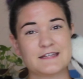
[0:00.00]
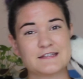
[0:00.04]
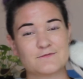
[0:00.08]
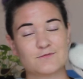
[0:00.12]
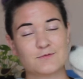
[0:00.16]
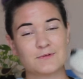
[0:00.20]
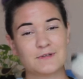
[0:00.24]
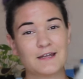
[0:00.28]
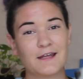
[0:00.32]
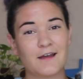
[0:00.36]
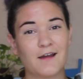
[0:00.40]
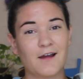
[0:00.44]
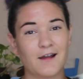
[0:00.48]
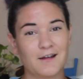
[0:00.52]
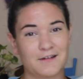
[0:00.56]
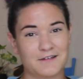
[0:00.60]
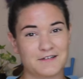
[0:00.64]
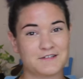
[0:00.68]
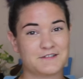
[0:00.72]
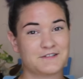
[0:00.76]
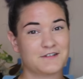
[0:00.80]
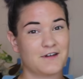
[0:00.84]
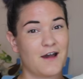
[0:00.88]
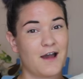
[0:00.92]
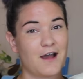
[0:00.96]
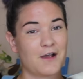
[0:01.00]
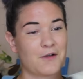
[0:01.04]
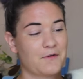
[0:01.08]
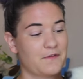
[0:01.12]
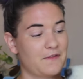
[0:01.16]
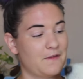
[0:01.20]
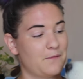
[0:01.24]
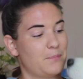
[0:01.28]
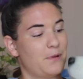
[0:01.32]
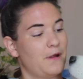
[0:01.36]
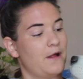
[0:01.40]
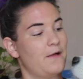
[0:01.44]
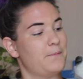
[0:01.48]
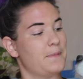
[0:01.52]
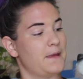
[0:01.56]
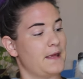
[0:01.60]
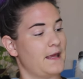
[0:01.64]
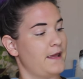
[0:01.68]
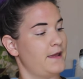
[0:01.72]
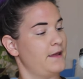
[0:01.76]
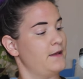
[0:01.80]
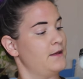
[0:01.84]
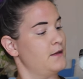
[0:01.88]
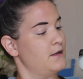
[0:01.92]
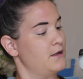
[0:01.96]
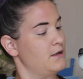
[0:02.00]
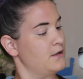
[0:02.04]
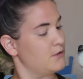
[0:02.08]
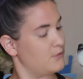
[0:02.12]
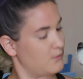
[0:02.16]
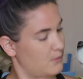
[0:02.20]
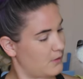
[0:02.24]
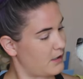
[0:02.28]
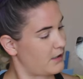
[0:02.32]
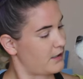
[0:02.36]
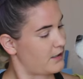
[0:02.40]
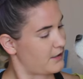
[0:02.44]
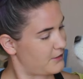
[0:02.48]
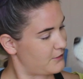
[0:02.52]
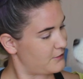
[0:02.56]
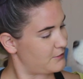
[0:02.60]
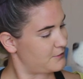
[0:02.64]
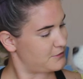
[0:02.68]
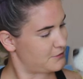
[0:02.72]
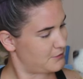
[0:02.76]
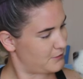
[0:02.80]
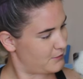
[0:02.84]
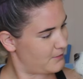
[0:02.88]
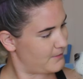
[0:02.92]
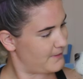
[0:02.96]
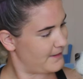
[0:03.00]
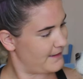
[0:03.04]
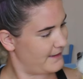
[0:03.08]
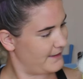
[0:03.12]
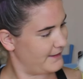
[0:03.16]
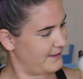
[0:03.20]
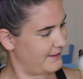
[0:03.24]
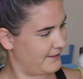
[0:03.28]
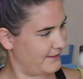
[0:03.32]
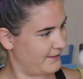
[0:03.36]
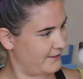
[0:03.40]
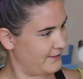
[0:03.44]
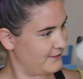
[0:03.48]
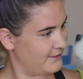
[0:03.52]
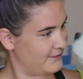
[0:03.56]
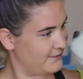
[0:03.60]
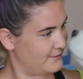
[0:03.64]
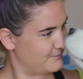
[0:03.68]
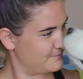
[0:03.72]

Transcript: It's really hard to talk with a puppy. What are you doing?